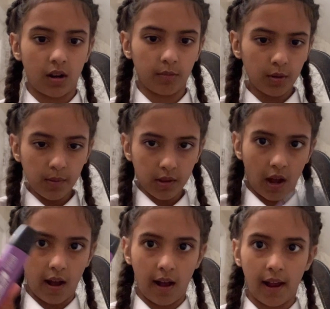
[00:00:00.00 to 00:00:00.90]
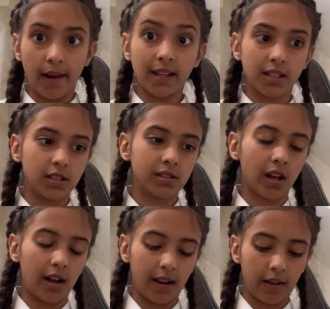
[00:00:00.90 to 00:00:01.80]
I'm going to put the high. I need to use the
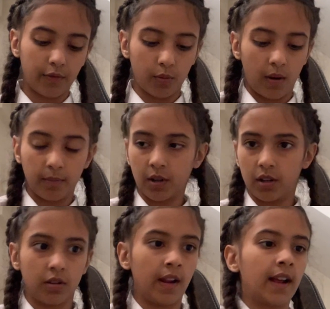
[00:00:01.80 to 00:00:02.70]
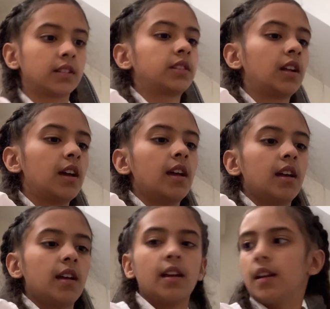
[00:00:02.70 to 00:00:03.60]
highlighter for what I'm going to do next.
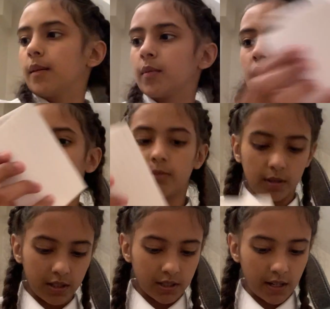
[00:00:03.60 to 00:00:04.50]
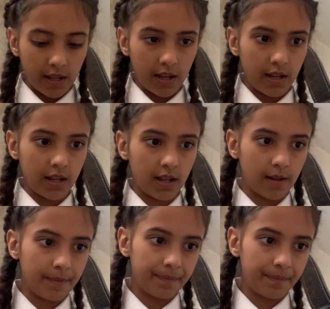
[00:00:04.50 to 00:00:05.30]
And I'm going to keep this in here.